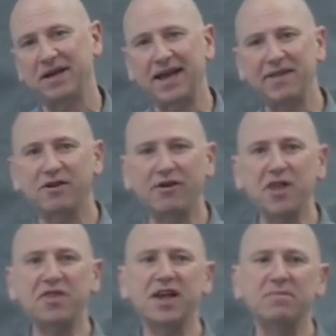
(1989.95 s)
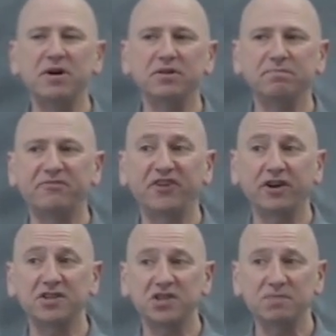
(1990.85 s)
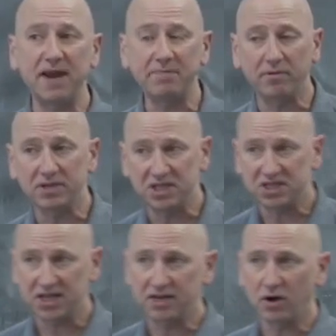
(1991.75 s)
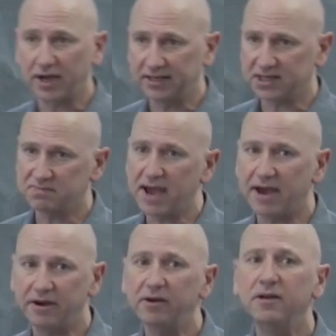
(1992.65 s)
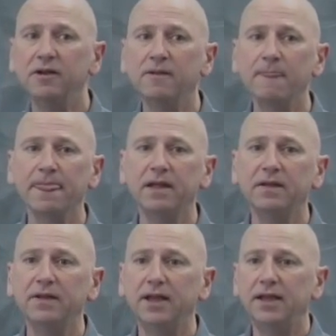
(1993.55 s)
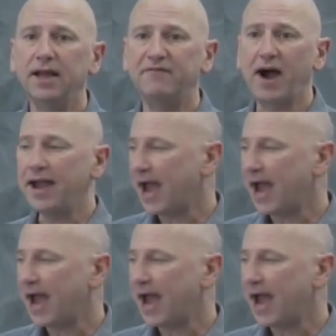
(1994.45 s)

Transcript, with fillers: but again, the great thing about Ferguson's paper was he said, okay, it doesn't matter. If I